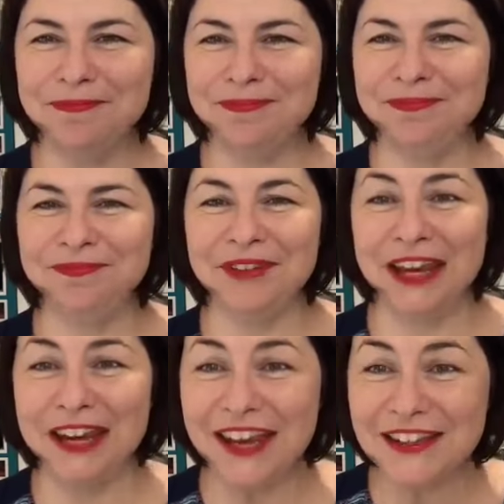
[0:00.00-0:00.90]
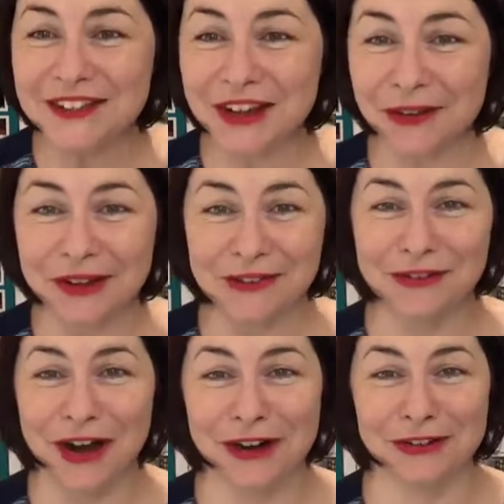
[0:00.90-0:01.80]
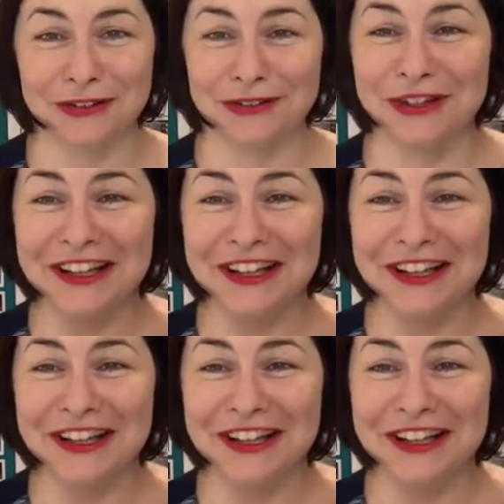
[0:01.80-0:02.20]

it is going viral.